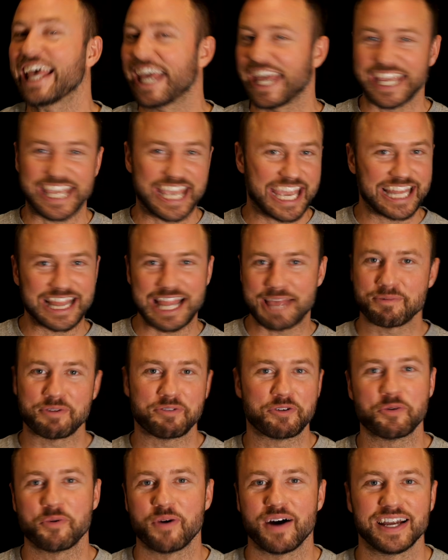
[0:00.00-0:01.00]
Again, let me
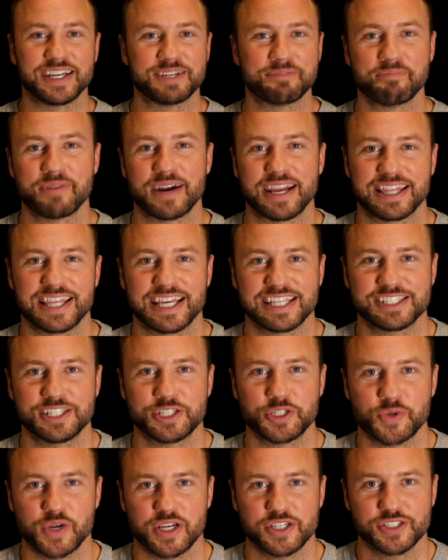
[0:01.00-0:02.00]
rewind and break that
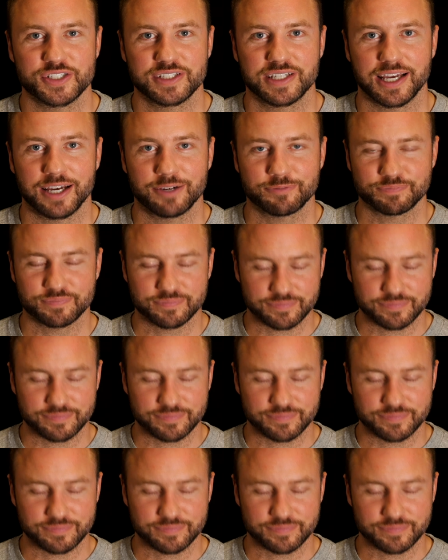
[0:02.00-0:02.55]
situation down.